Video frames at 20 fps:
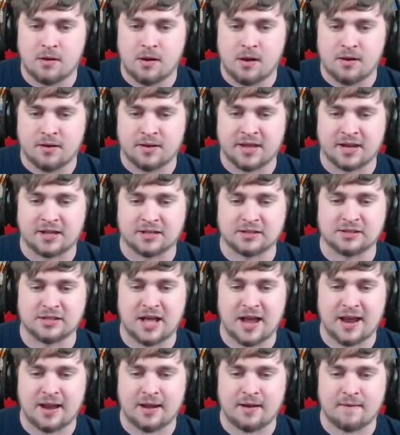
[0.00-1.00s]
get a
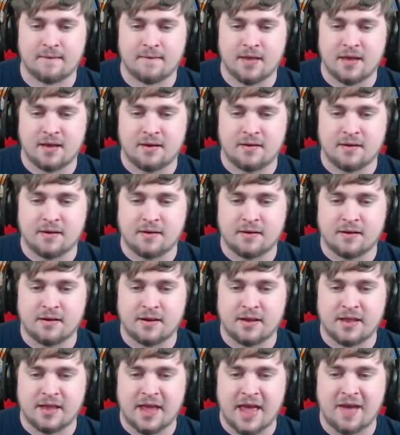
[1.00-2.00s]
light,
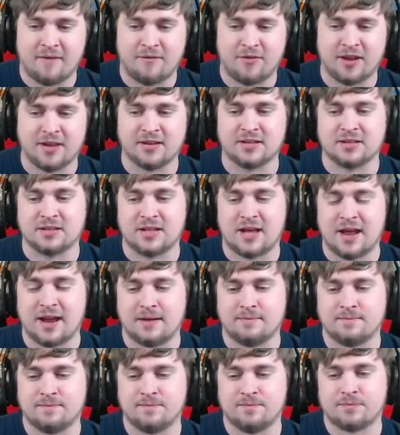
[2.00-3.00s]
heavy into
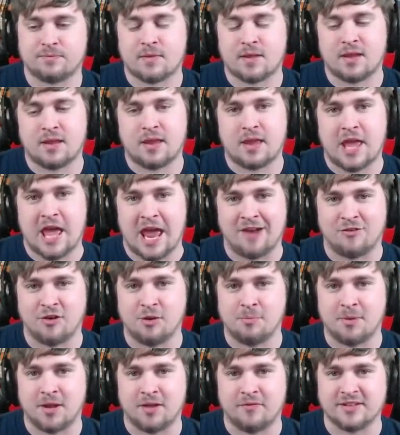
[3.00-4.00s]
light, every
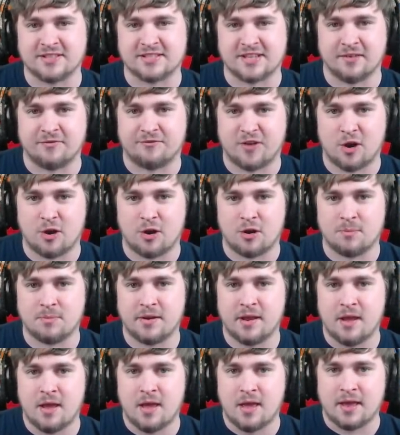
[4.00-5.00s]
bit of it's
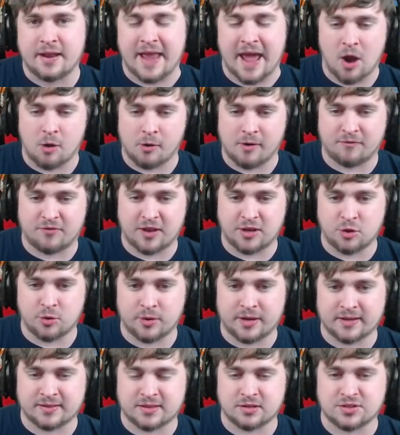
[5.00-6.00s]
confirmed. Now, if they do
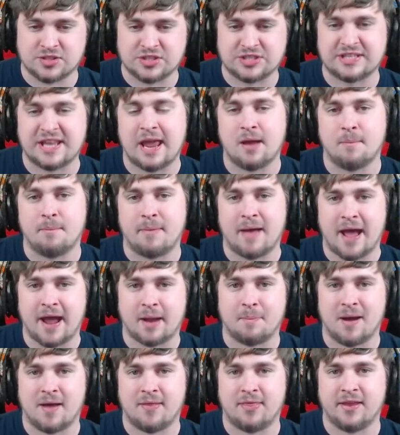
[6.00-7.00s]
get their stand
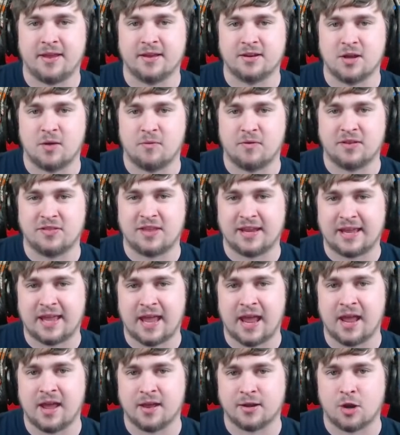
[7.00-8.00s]
back by the end of it, they
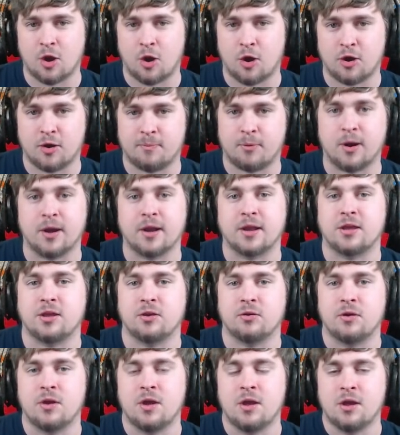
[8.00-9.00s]
can guard break
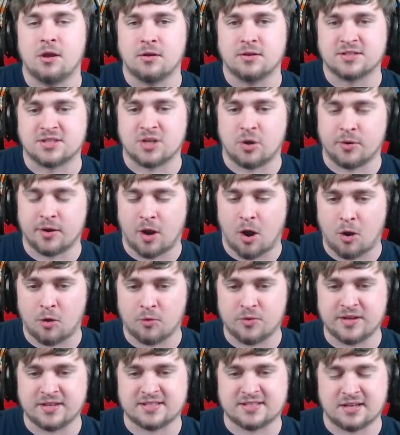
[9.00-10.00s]
you. So in all
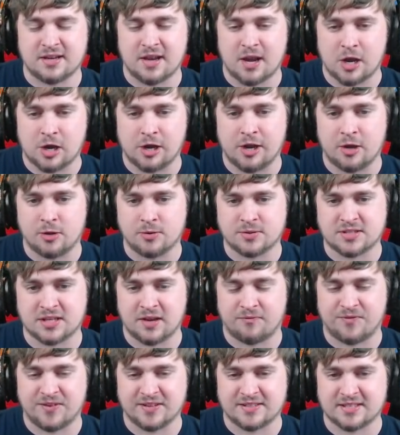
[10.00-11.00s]
these scenarios,
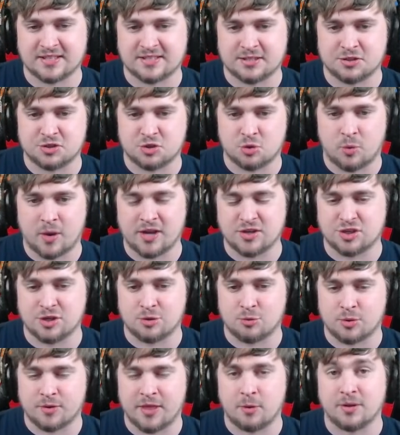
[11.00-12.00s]
if it's a situation
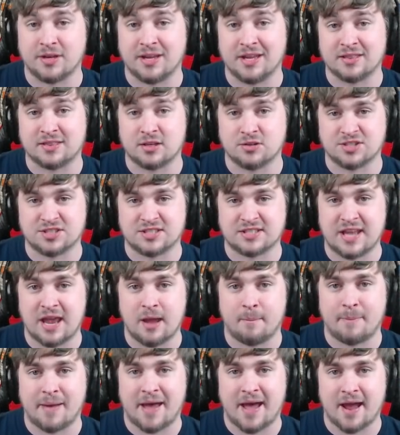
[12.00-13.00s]
where they would get their
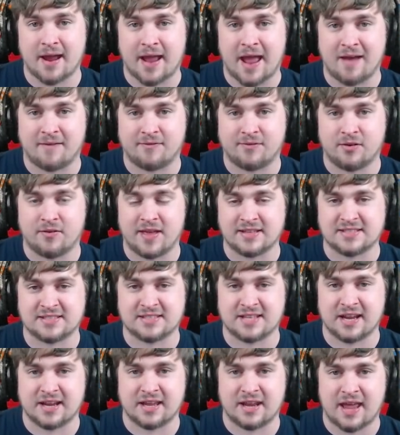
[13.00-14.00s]
stand back after that
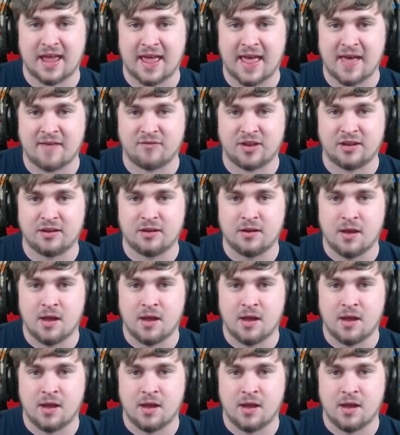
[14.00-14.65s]
second heavy,